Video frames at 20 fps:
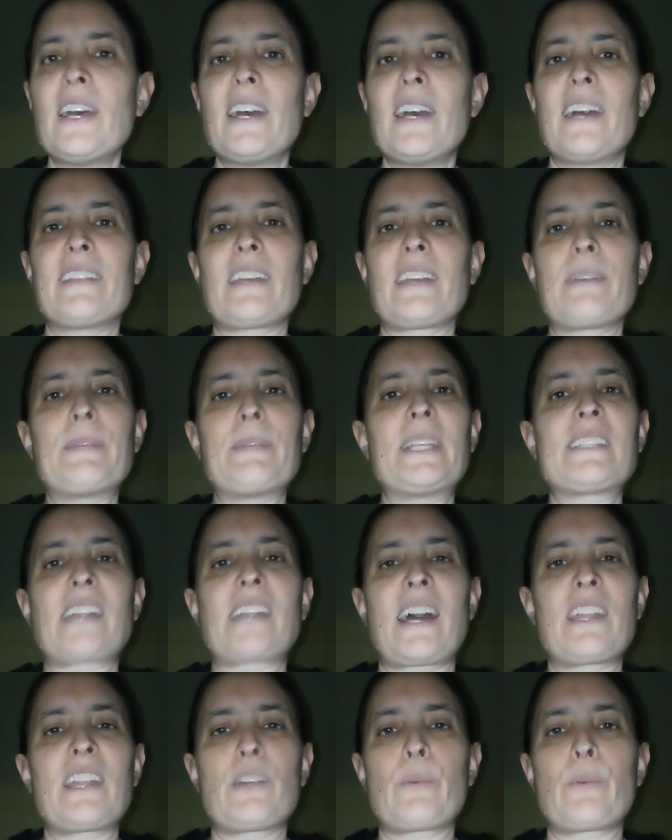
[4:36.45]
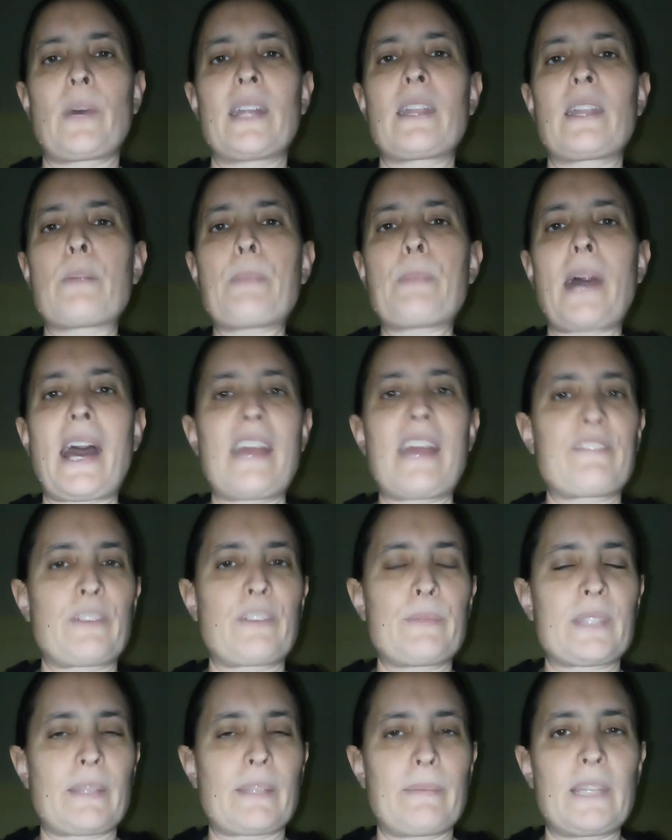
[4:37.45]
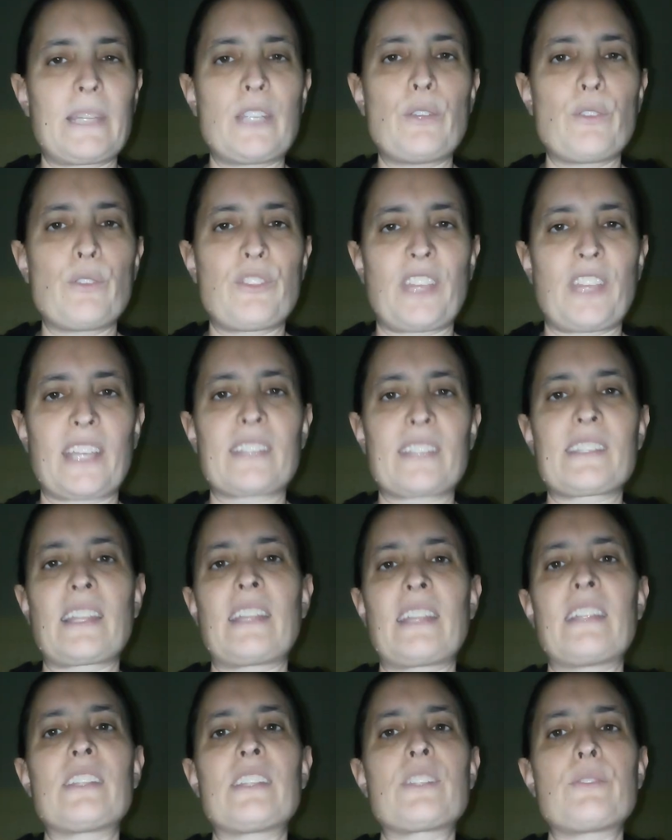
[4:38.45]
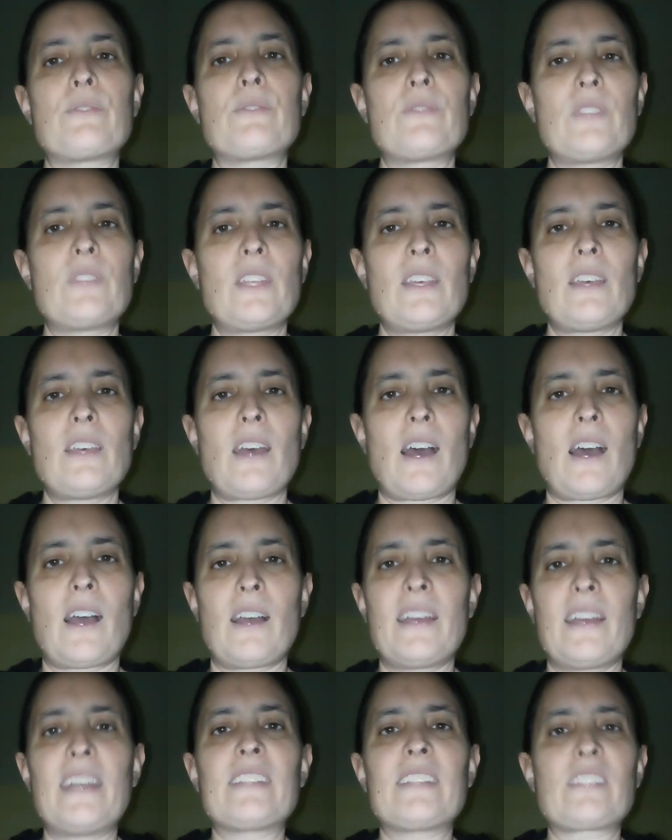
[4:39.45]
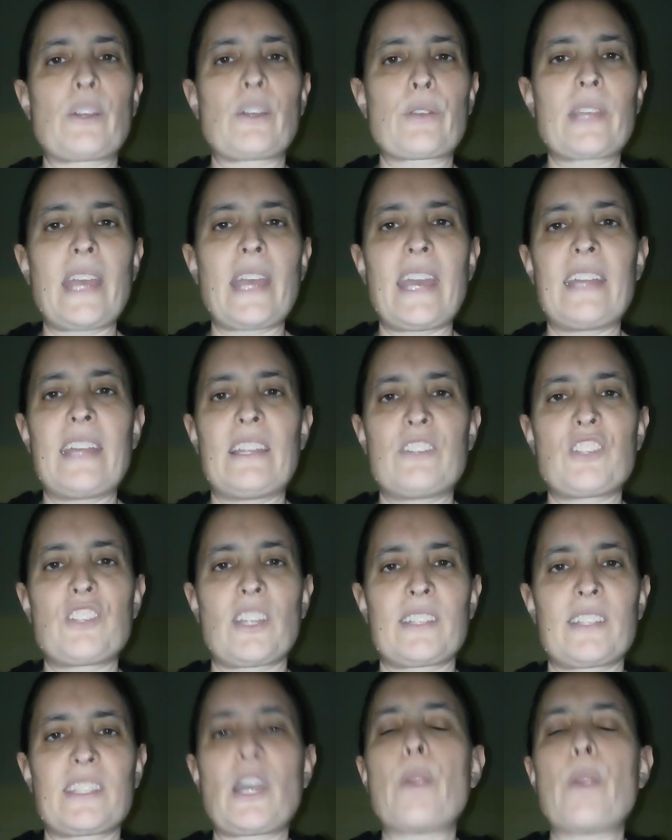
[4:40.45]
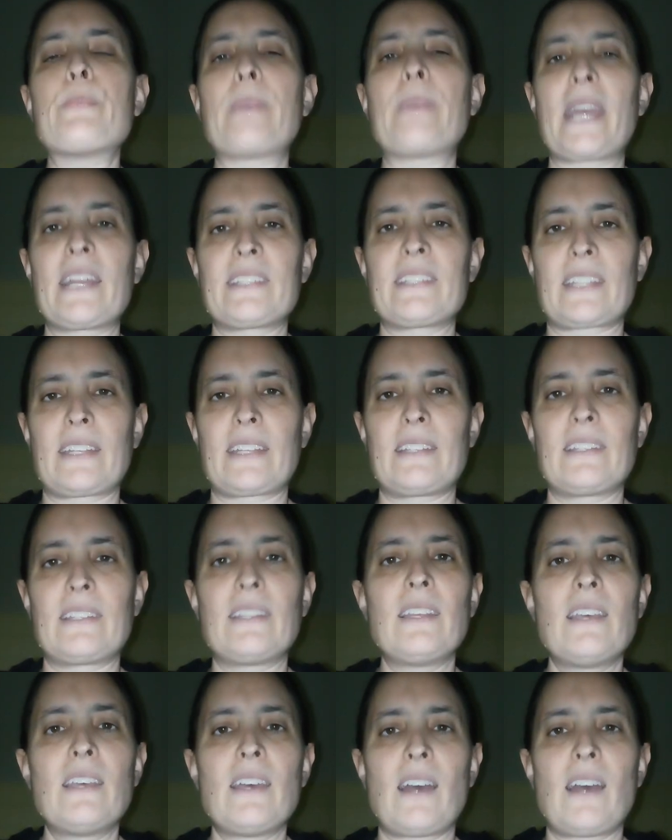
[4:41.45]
And that means I don't want a pie from somebody who thinks that it's okay to just abandon